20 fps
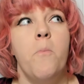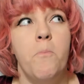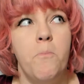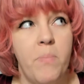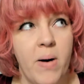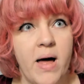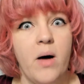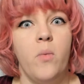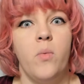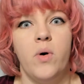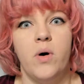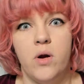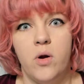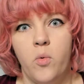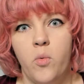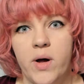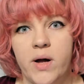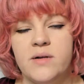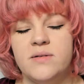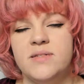but want
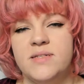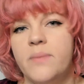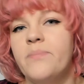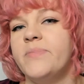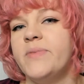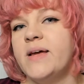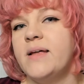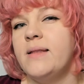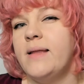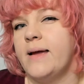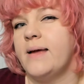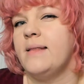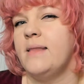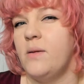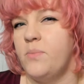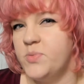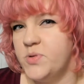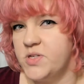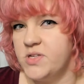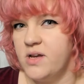to wear something like a
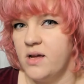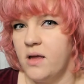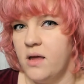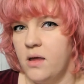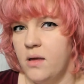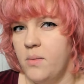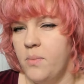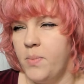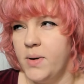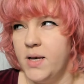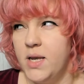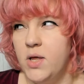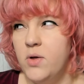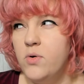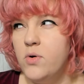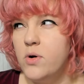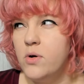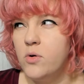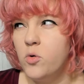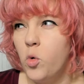lipstick, but
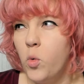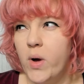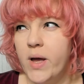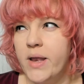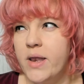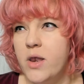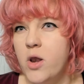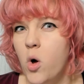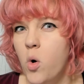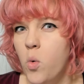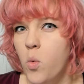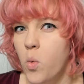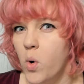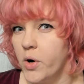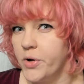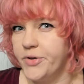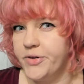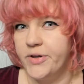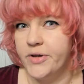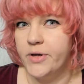you don't quite know
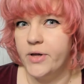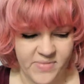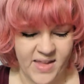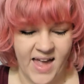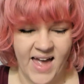what.